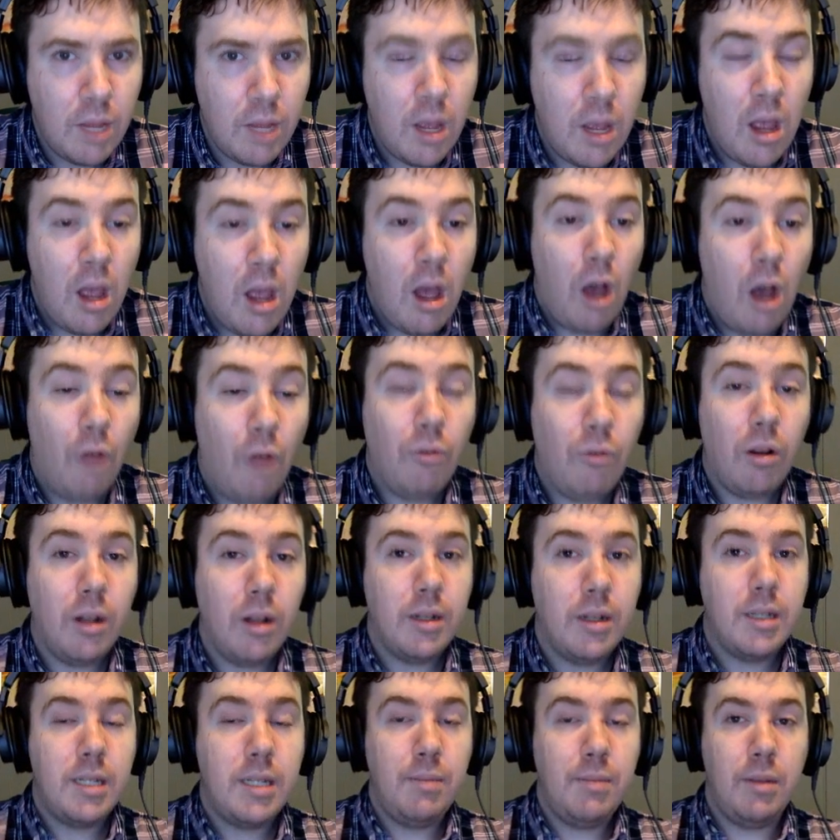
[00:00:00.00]
Overall, it
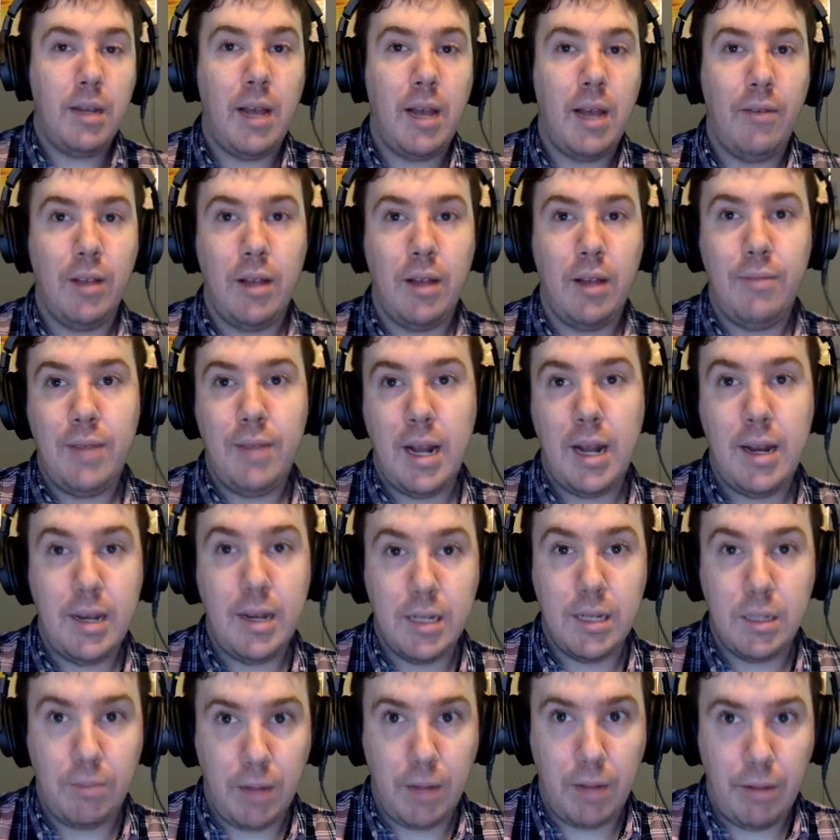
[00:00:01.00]
does seem like you have a lot of neat ideas
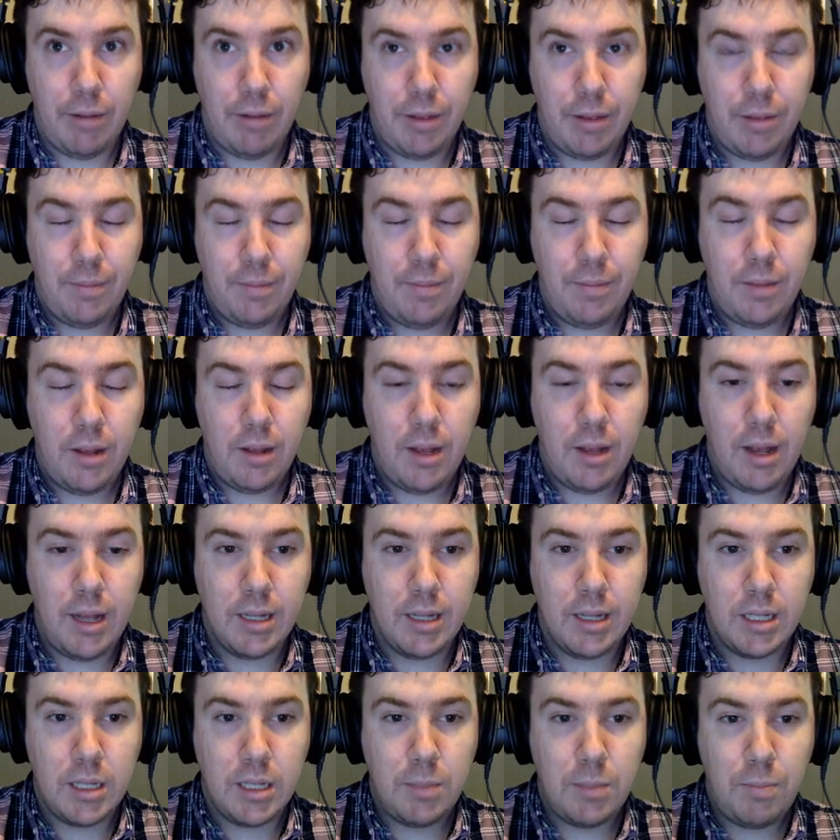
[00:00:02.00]
to play with,
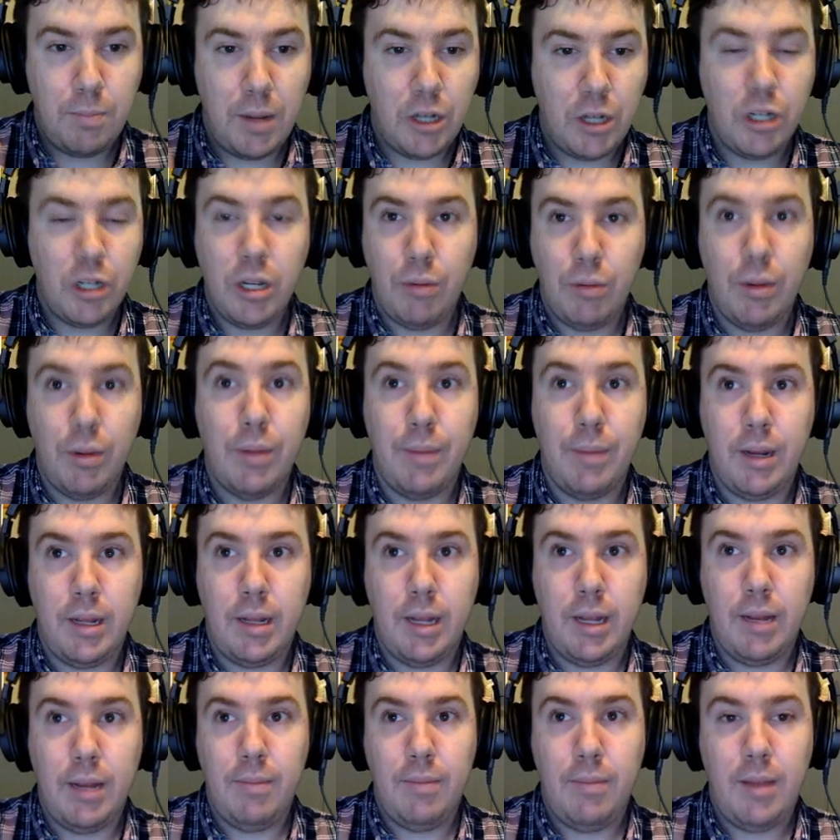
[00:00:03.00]
especially
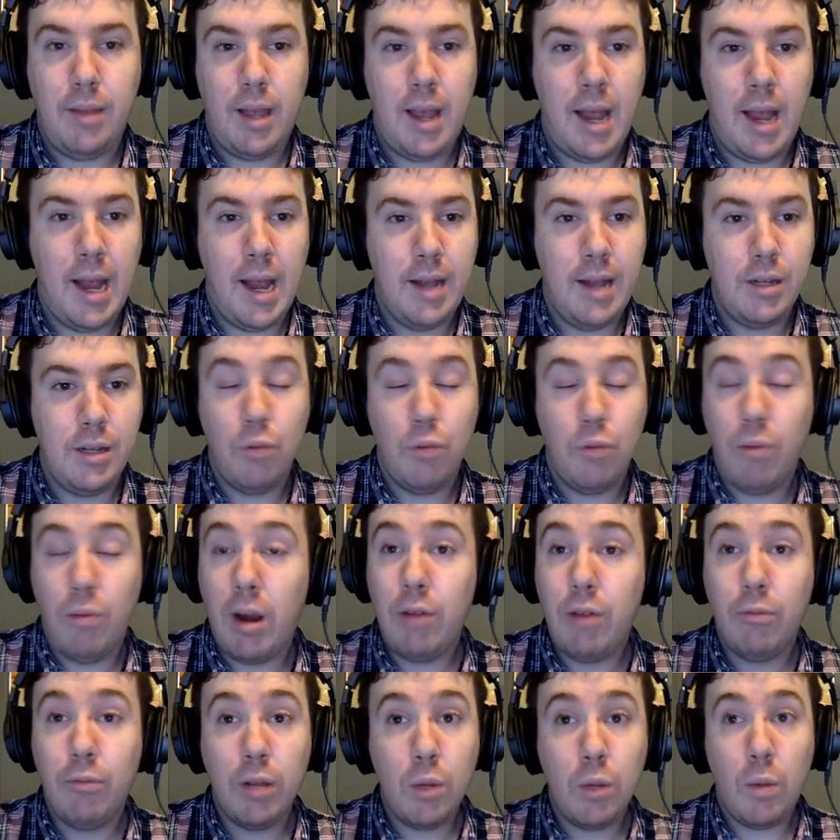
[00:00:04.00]
rhythmically, and you write
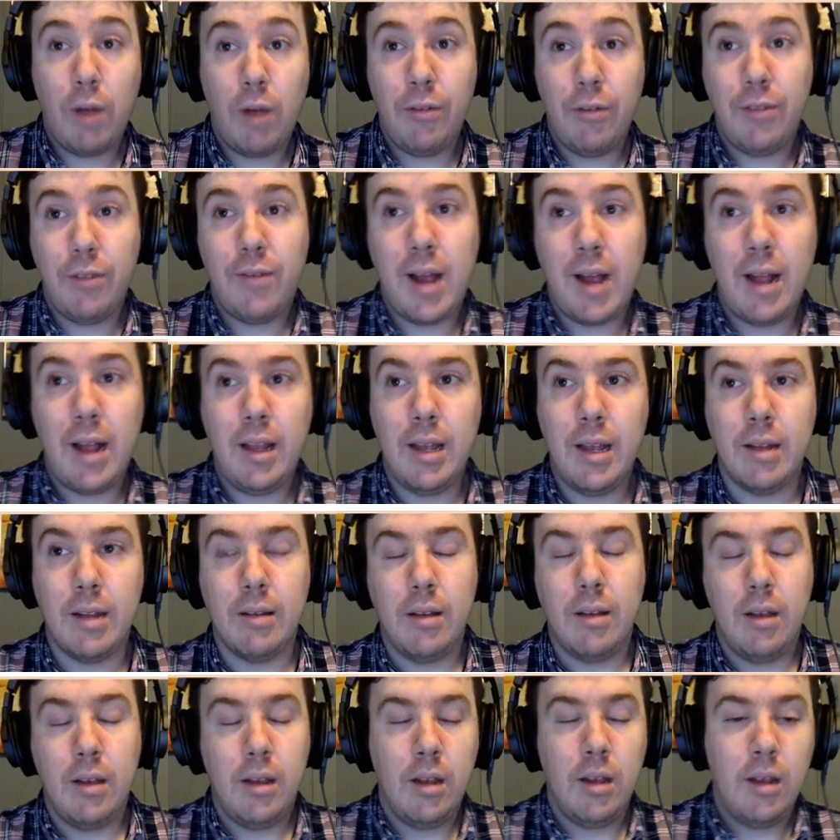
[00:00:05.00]
really well for the violin.
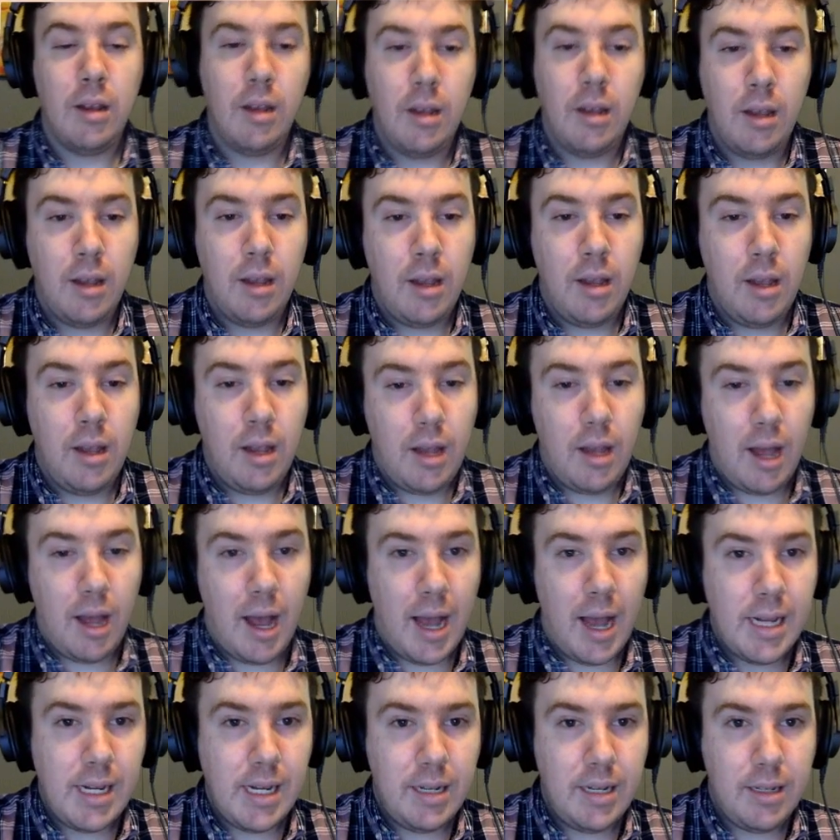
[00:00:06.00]
I
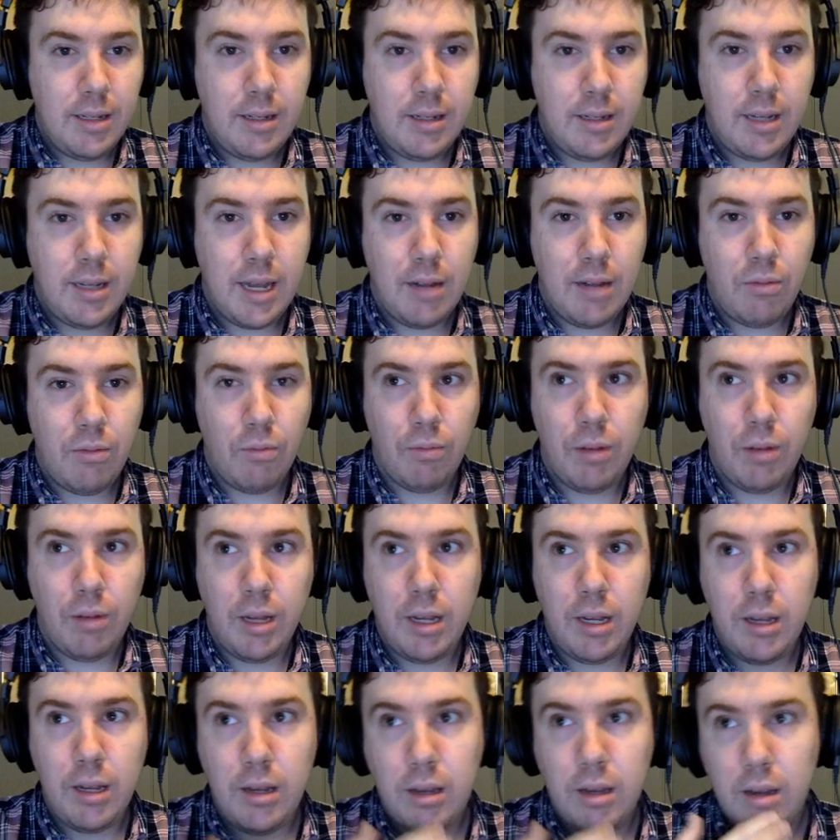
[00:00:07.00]
didn't get
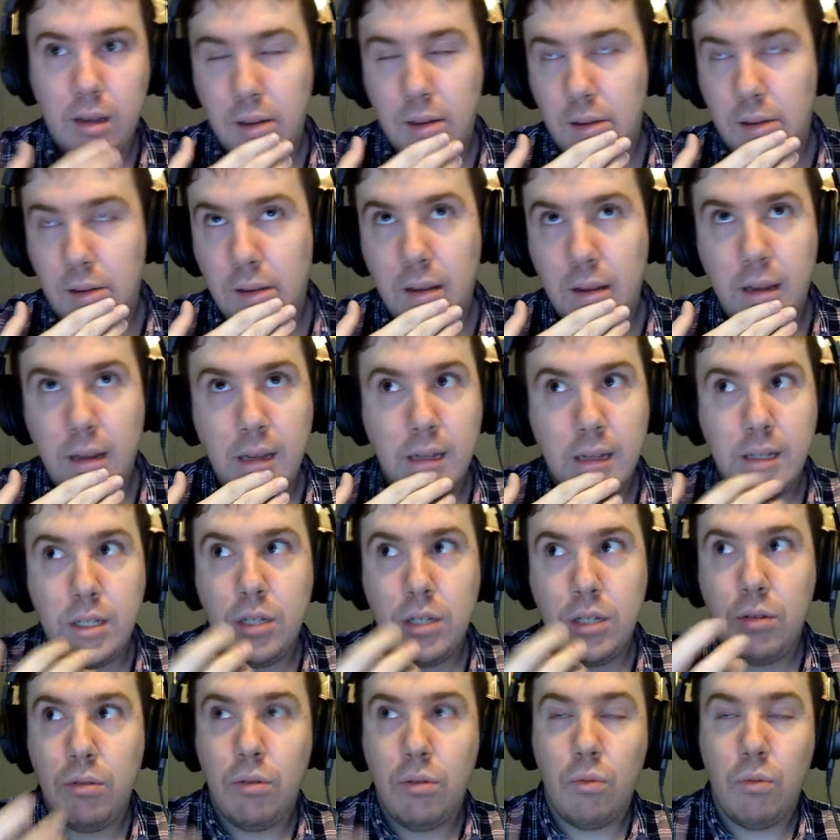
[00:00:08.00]
really
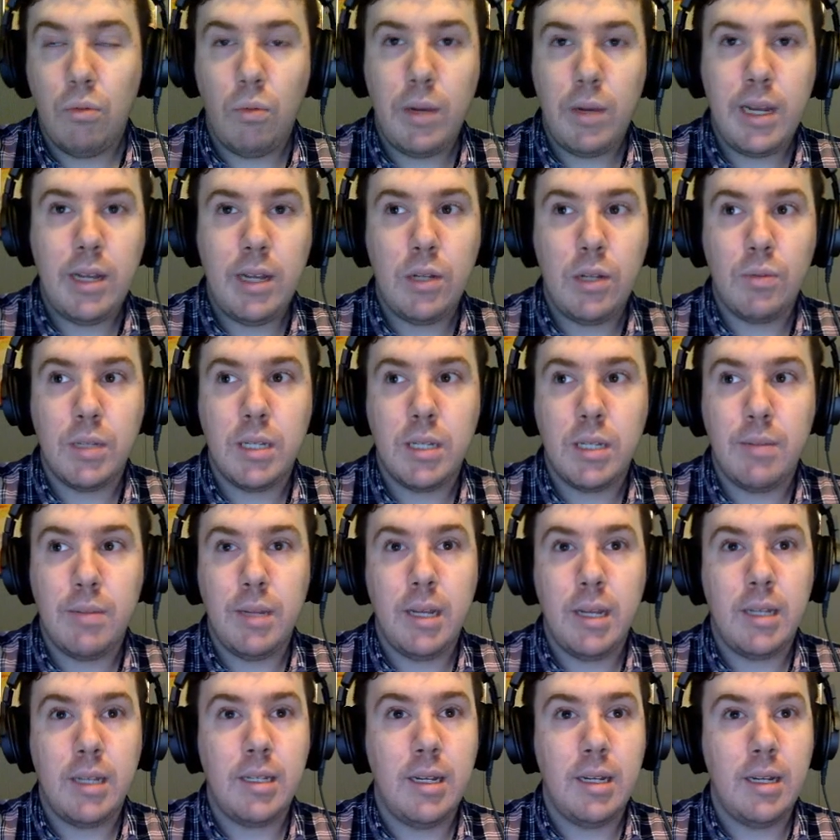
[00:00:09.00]
into the weeds with some of the
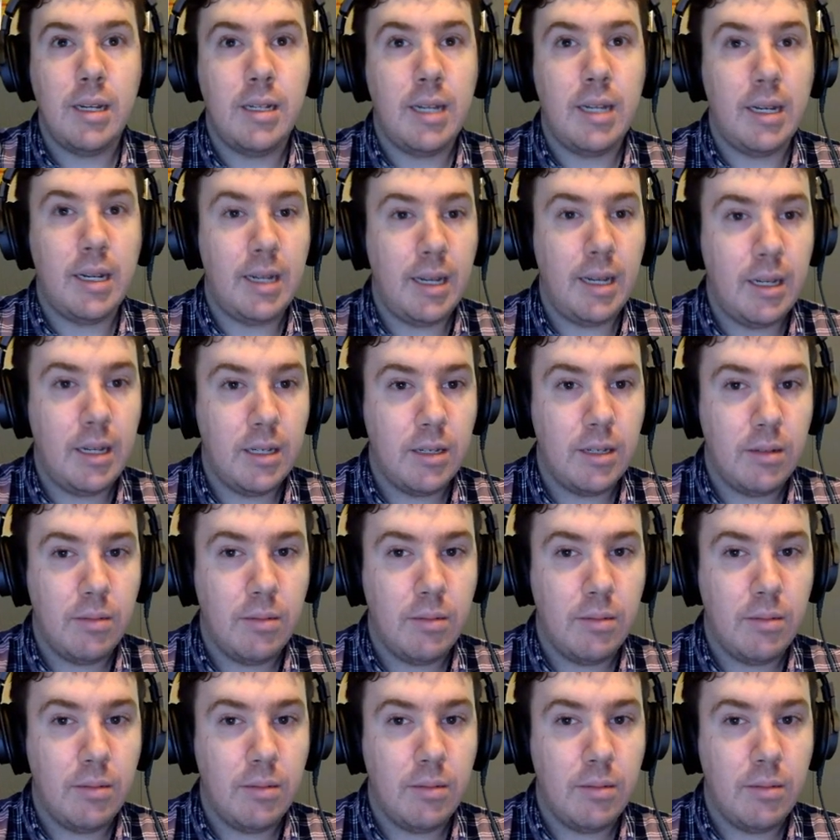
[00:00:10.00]
extended techniques,